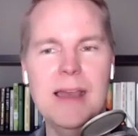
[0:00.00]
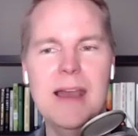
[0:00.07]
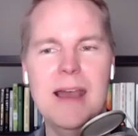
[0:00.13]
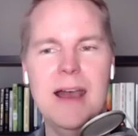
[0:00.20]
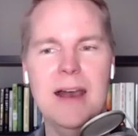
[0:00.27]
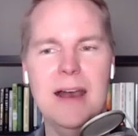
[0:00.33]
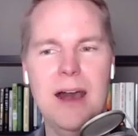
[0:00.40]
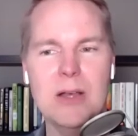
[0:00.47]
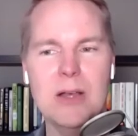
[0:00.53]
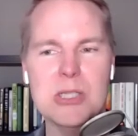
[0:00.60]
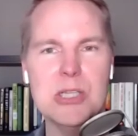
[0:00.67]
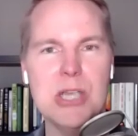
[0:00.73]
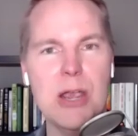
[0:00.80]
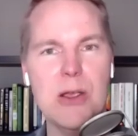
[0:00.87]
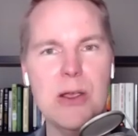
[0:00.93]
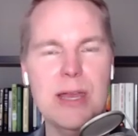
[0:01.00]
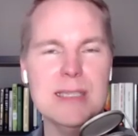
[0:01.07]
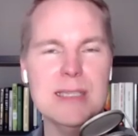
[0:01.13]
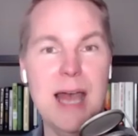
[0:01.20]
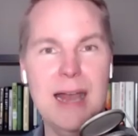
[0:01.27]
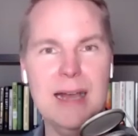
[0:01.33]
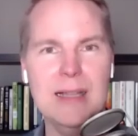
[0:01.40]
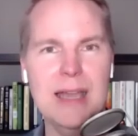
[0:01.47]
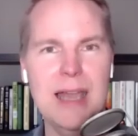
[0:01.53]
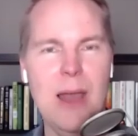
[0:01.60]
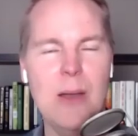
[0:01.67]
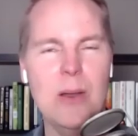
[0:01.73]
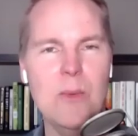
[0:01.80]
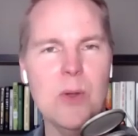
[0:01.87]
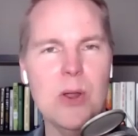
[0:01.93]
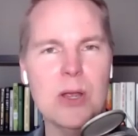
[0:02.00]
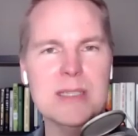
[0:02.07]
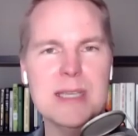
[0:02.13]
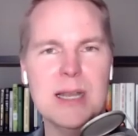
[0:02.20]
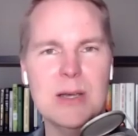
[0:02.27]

I'll share exactly how it works,